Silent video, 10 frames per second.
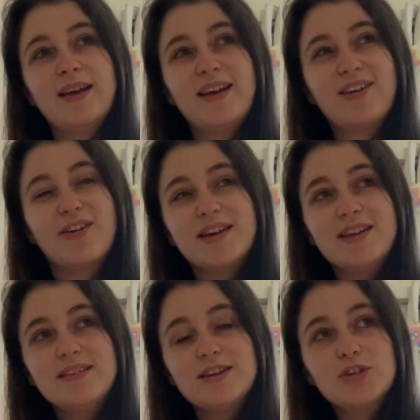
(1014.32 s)
it got
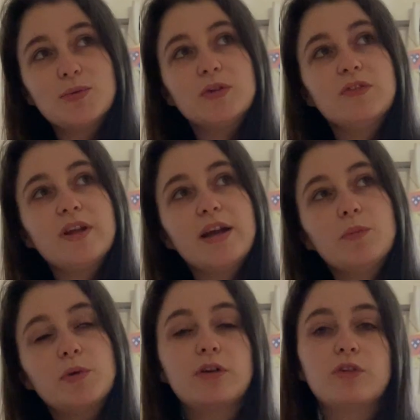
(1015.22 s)
easier towards the
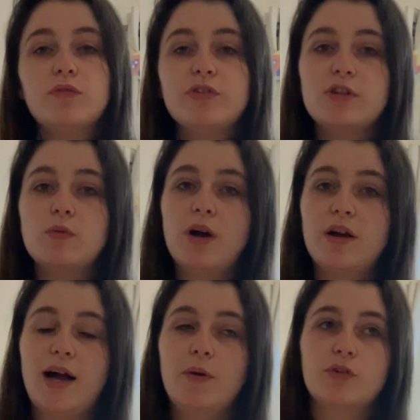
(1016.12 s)
end because obviously the
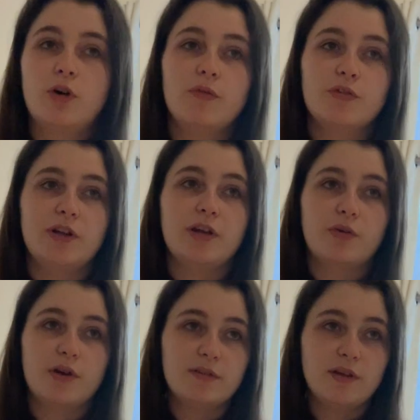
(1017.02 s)
workout was constantly
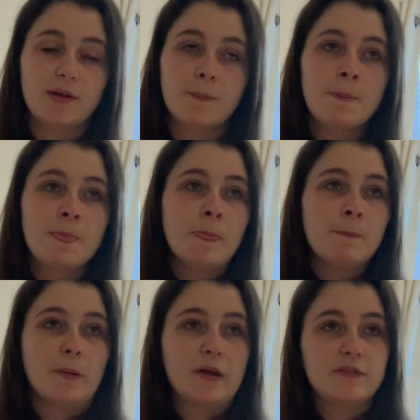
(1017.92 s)
increasing,
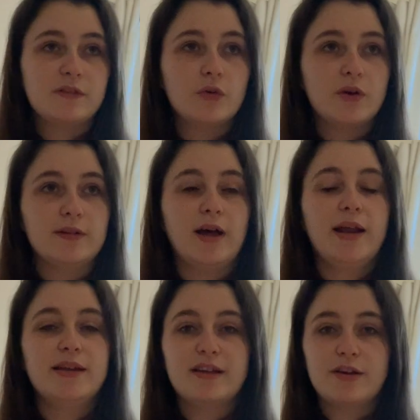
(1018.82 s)
but considering
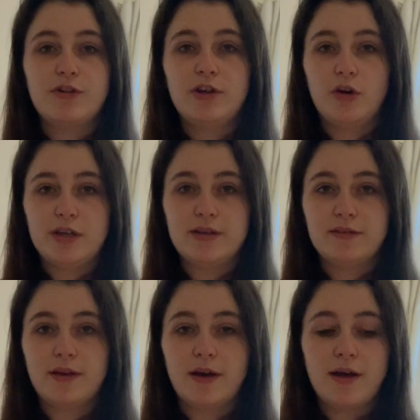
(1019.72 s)
that, it definitely got
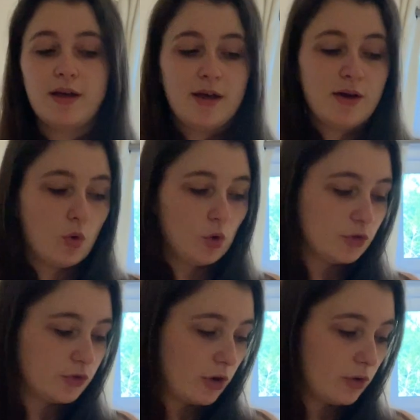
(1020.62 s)
easier.
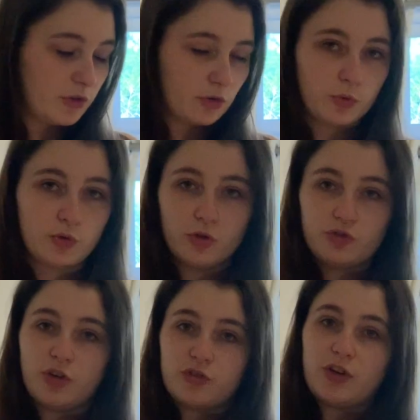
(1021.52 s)
Also, this was not
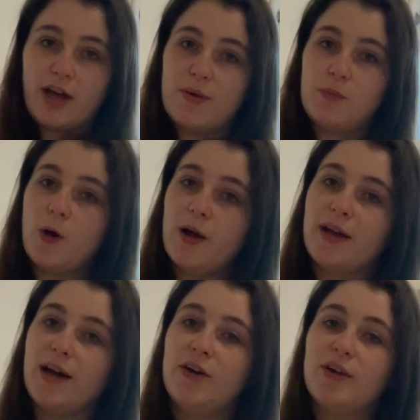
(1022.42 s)
just an ab
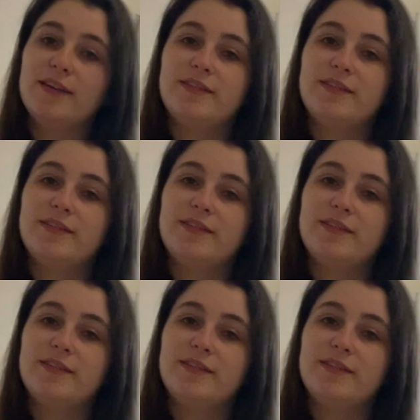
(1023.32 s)
workout. I